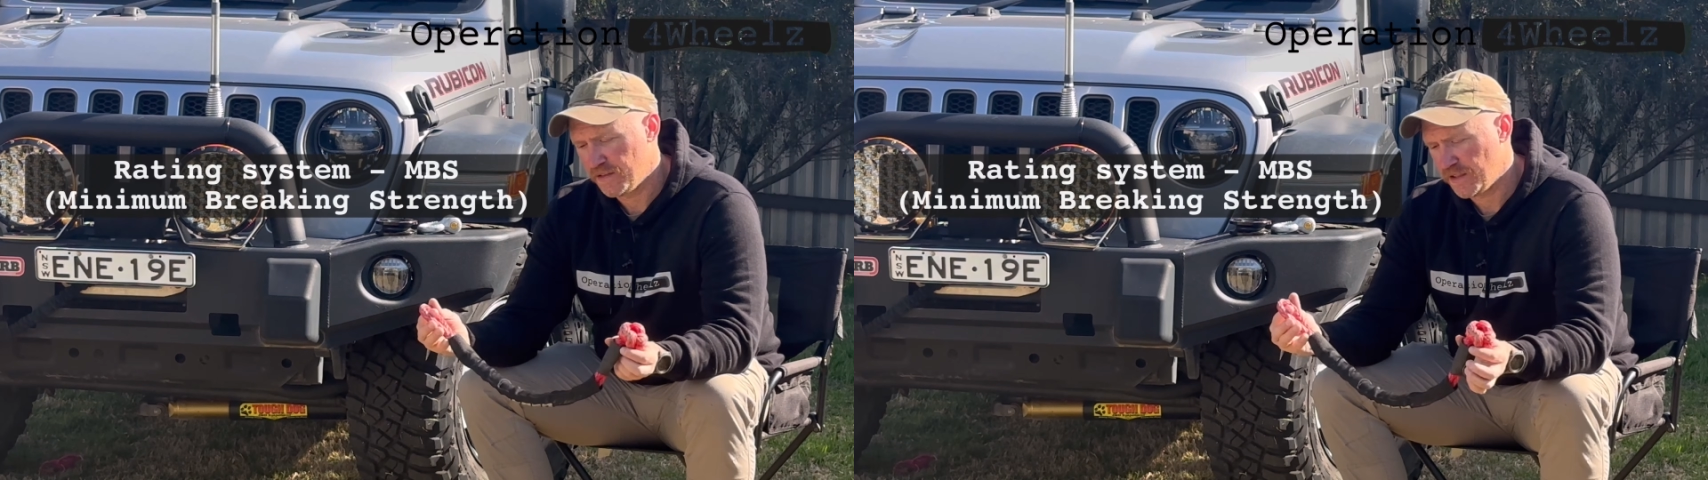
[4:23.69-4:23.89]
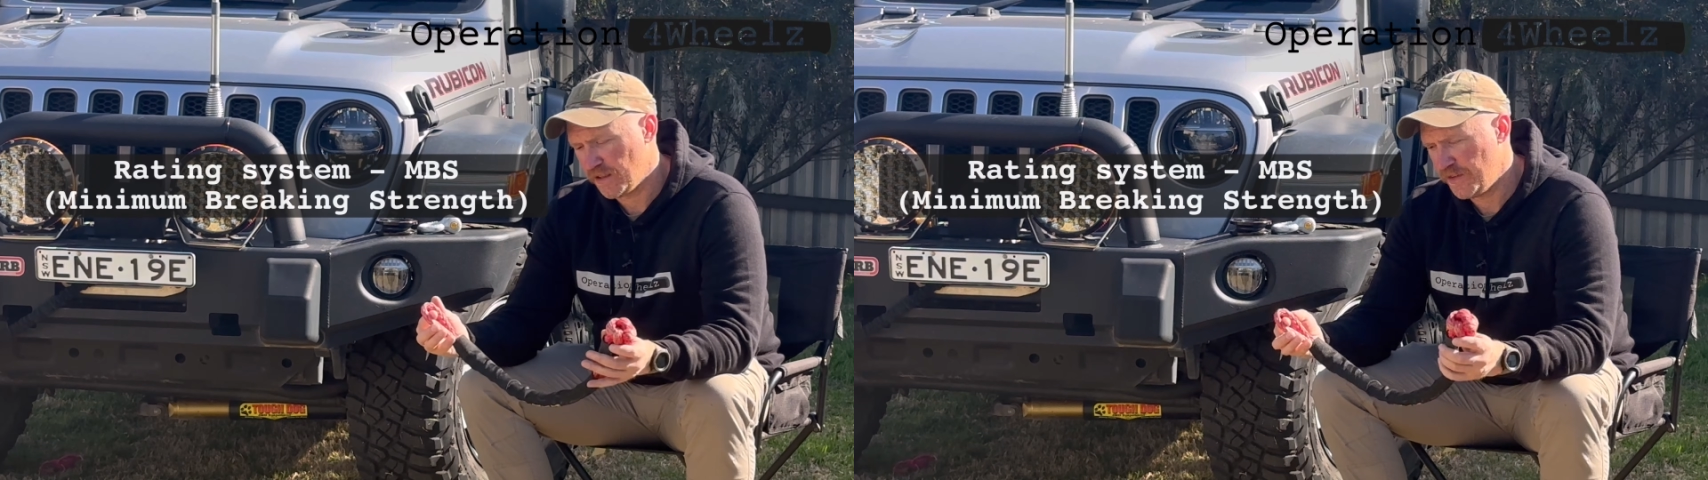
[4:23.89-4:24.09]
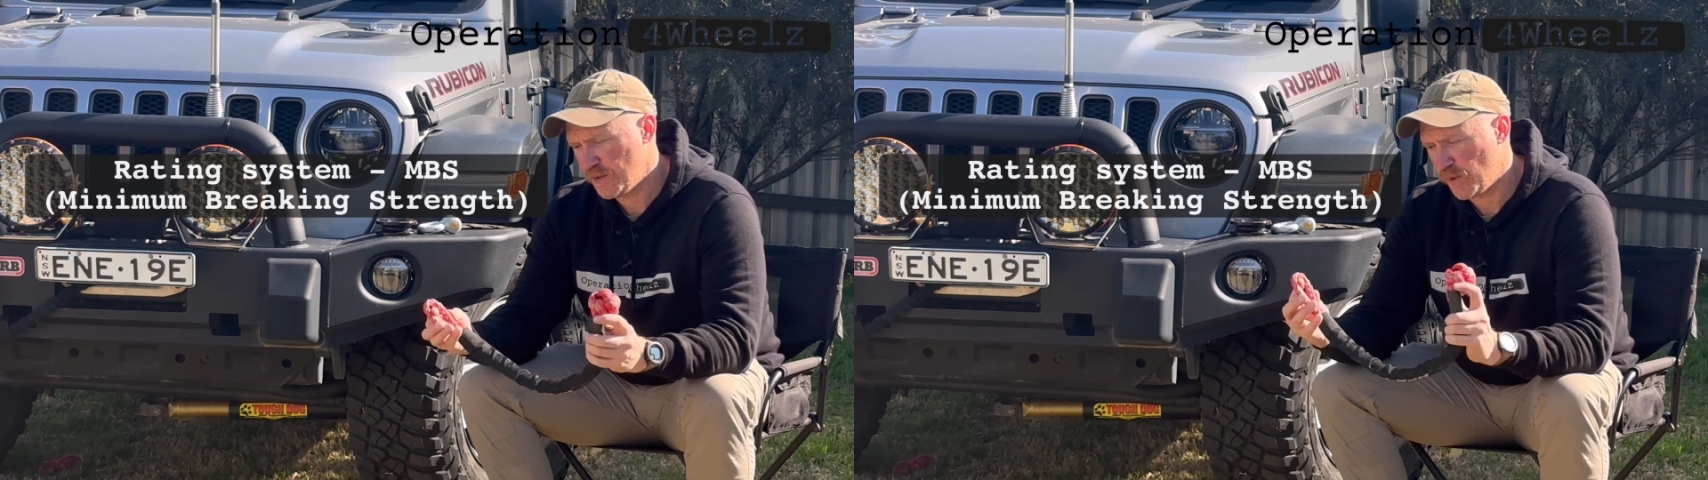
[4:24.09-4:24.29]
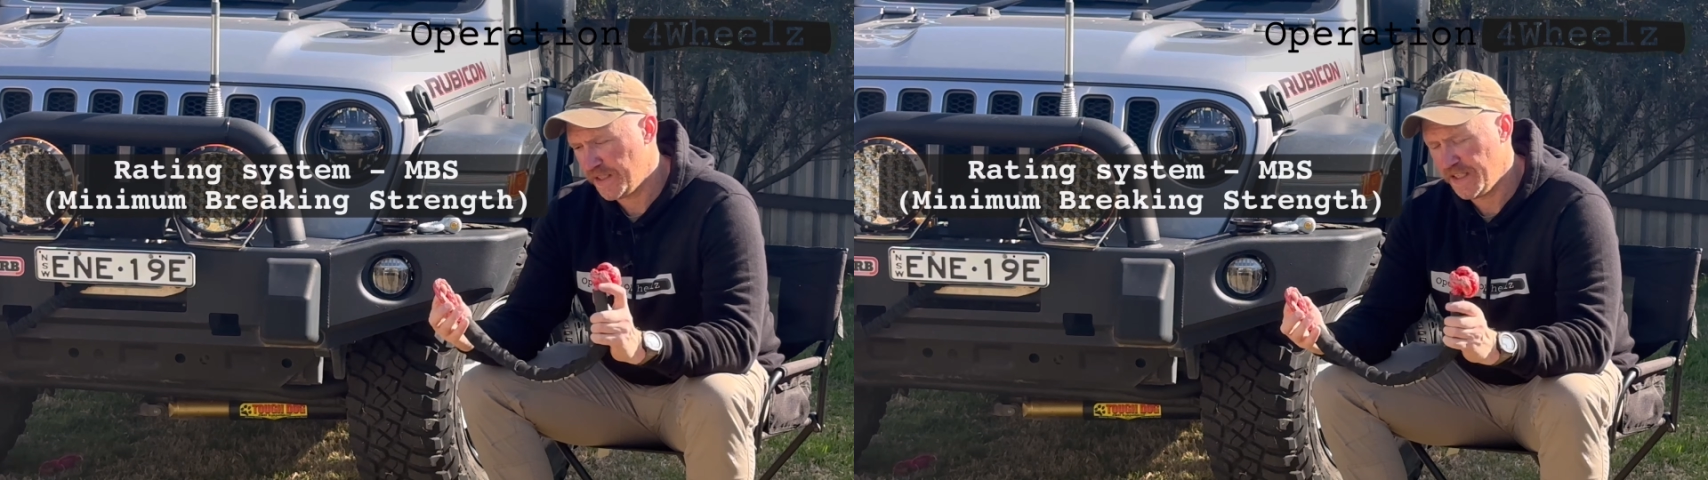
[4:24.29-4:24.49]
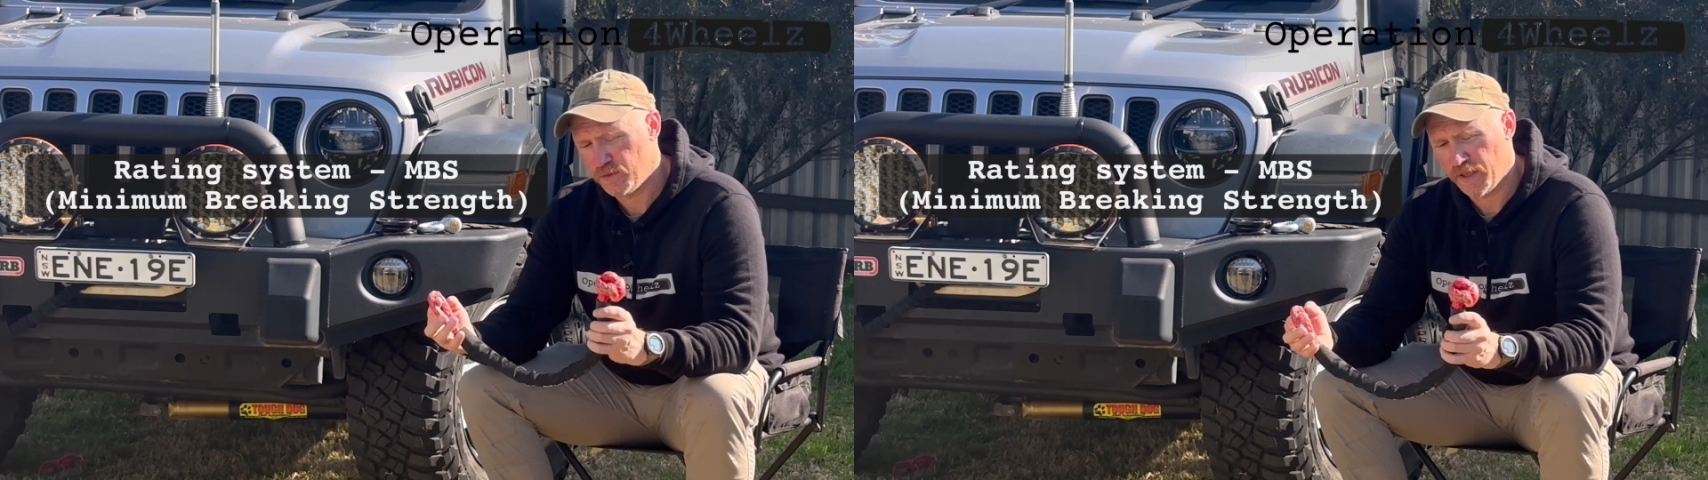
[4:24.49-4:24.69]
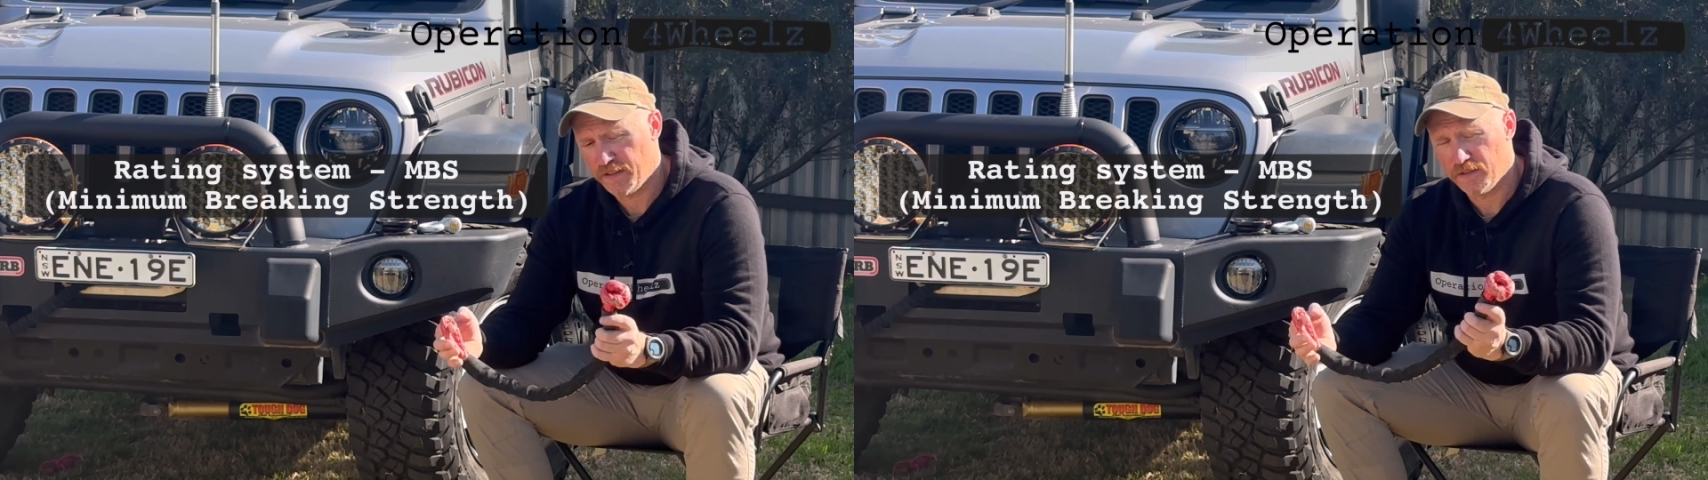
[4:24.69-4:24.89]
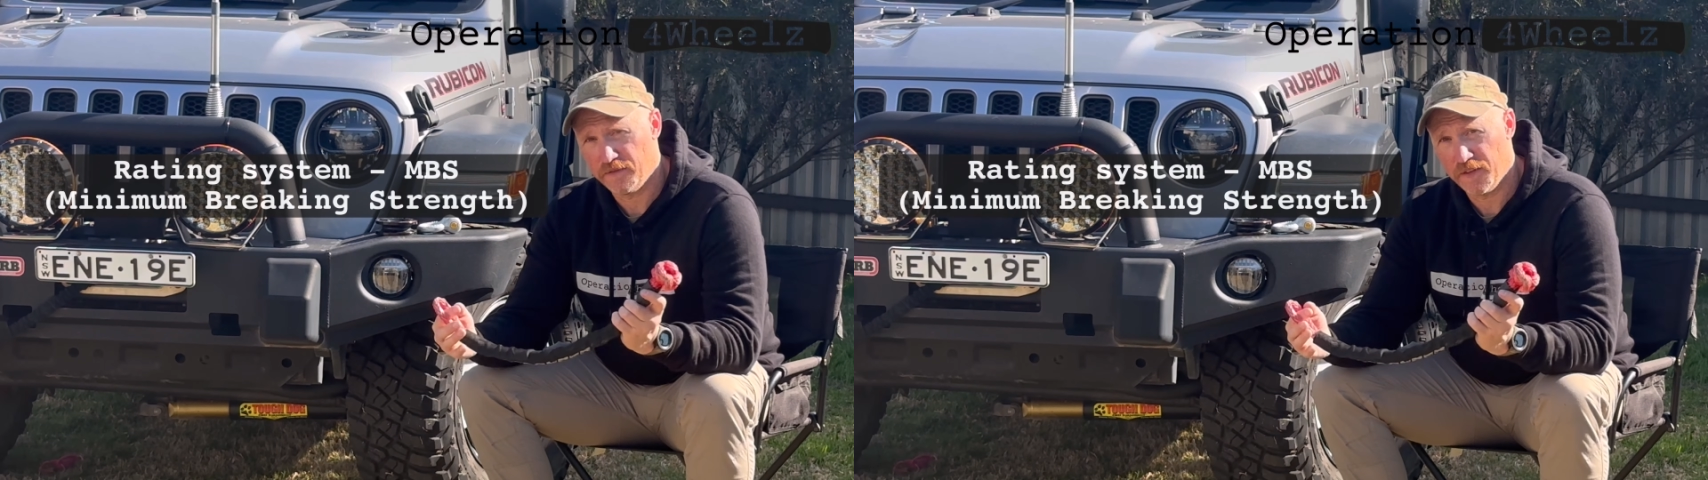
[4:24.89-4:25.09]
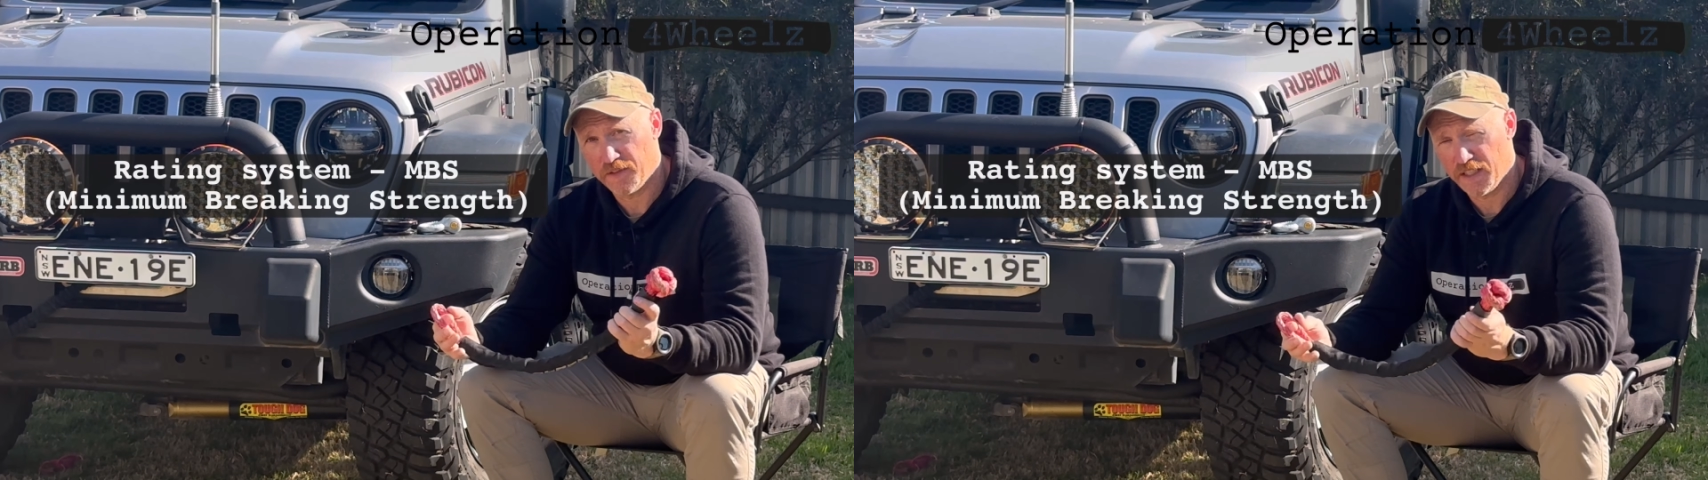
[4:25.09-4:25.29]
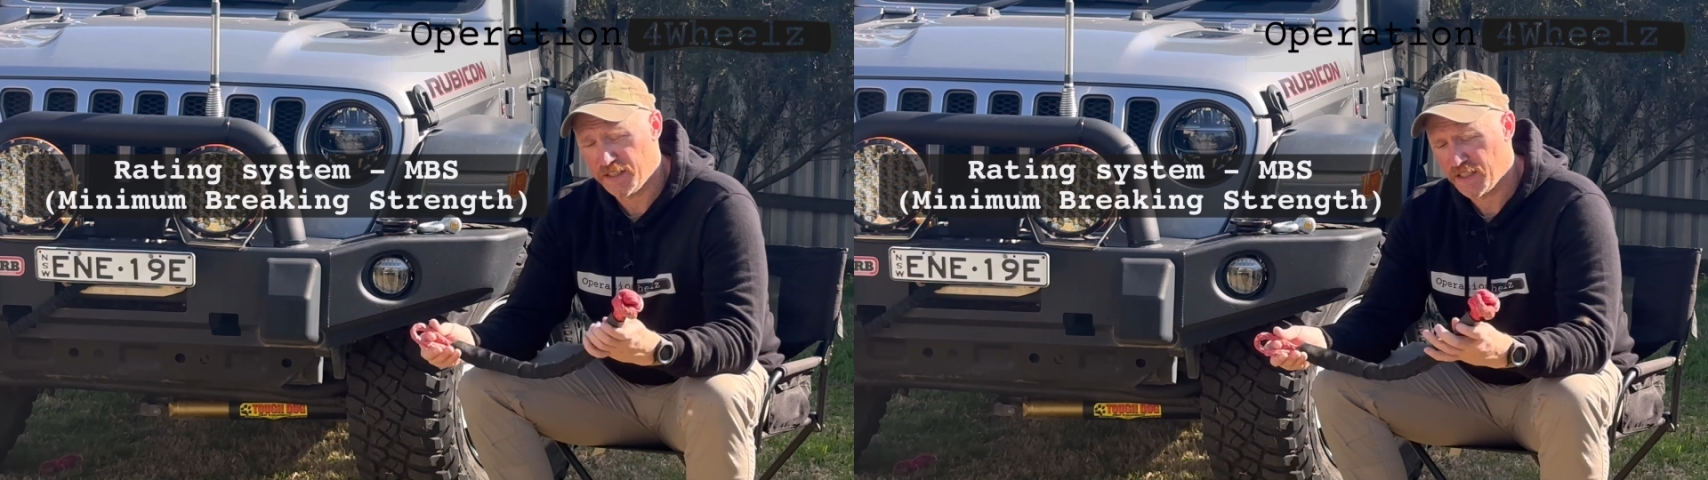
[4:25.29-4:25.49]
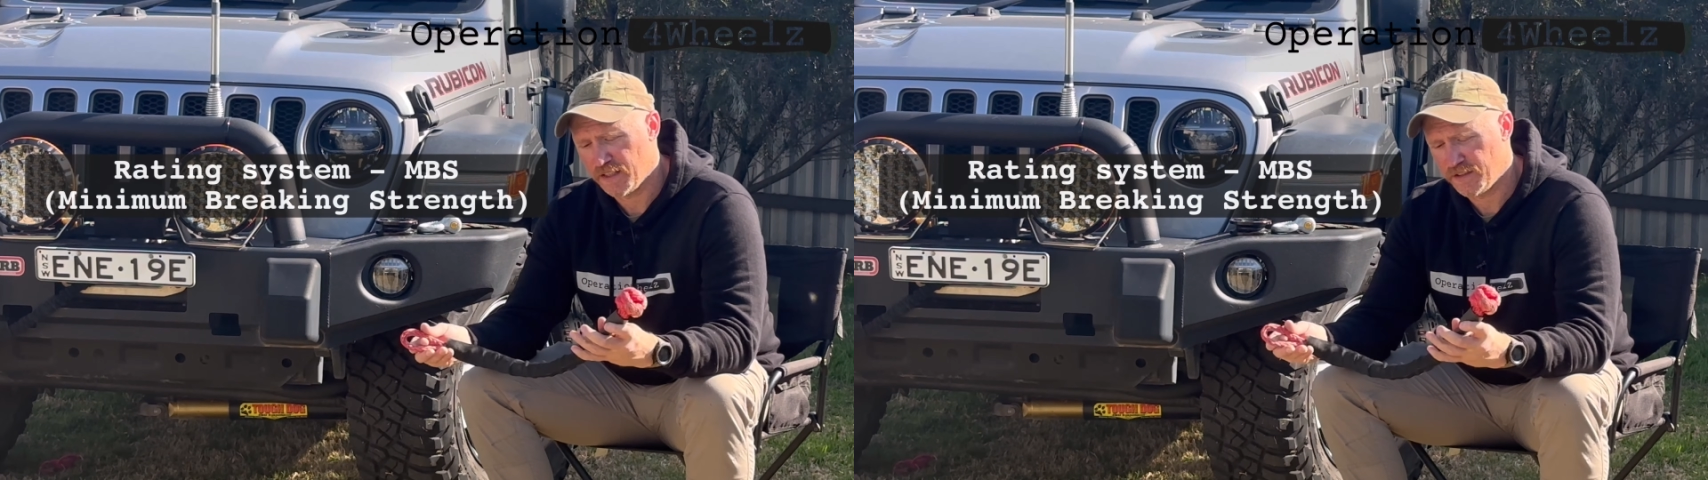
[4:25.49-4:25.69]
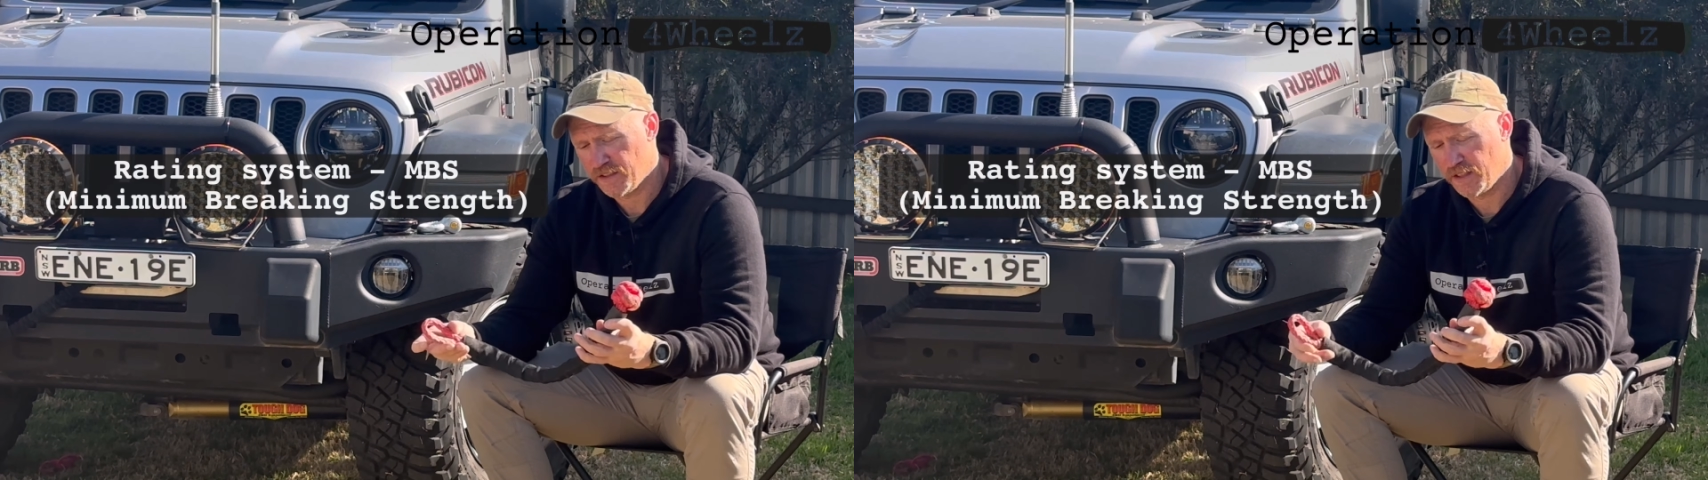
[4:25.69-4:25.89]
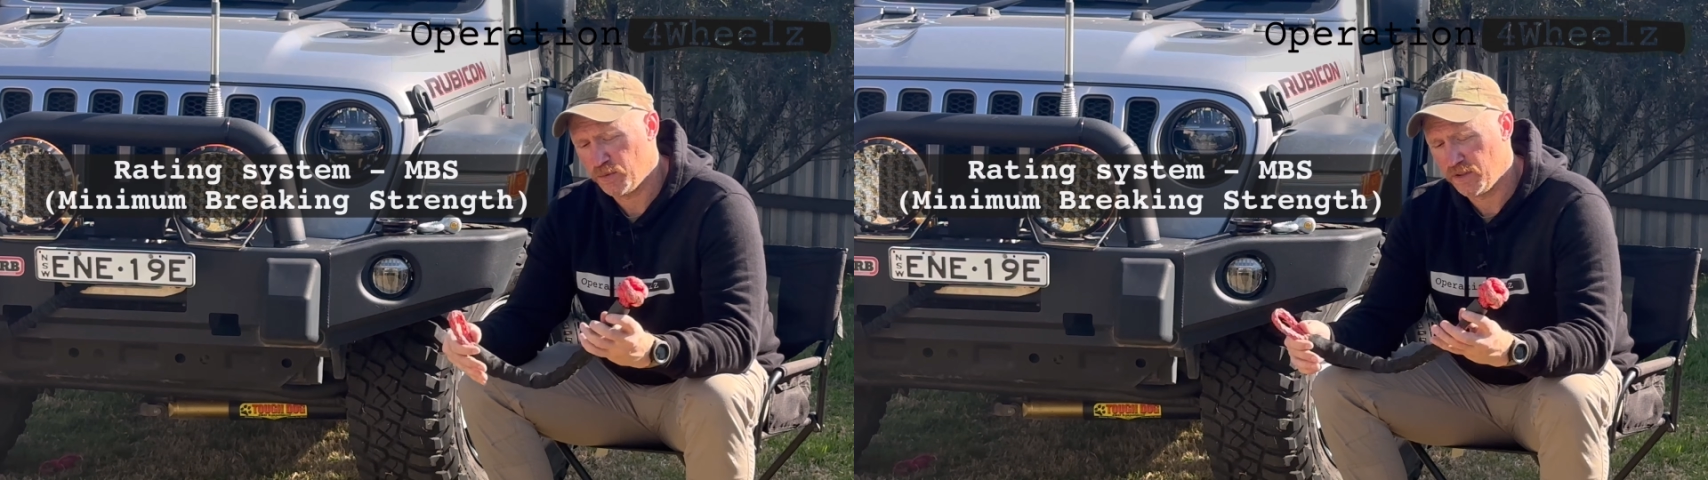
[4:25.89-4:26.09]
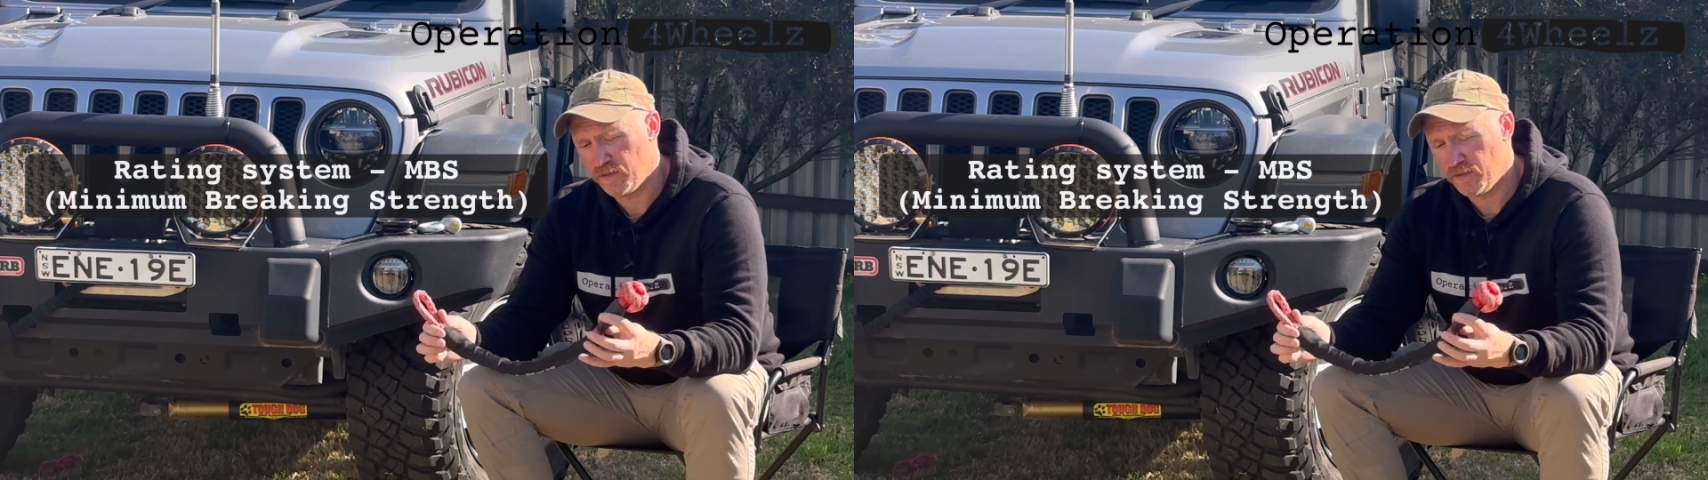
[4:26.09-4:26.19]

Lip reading: So this one here is rated to 15 tonnes, so they